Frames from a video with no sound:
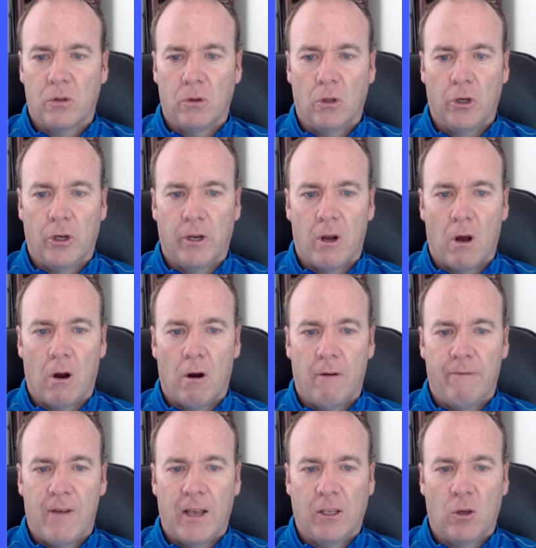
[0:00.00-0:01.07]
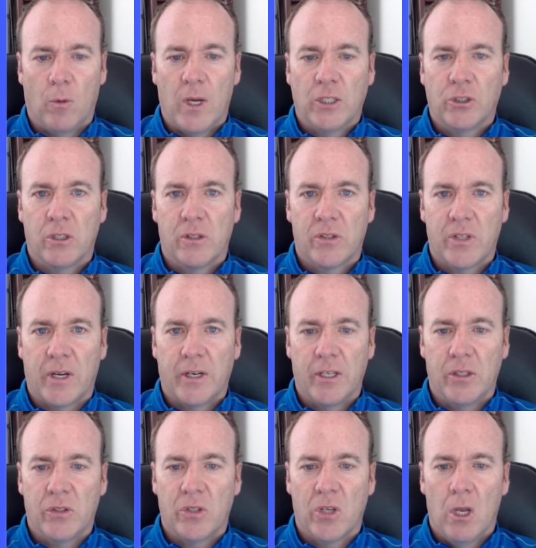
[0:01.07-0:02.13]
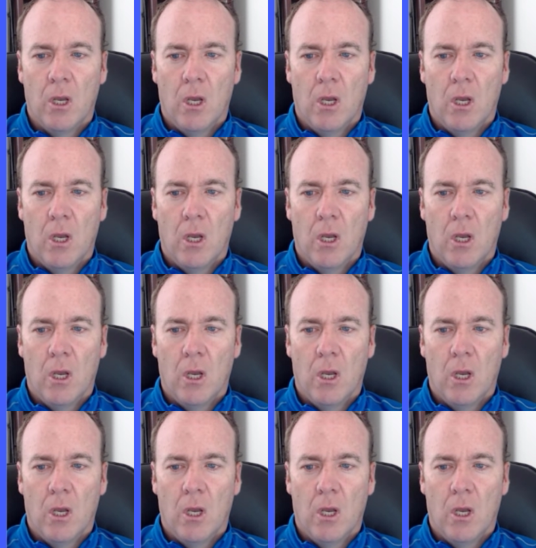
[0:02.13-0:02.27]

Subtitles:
look at our evaluation studies.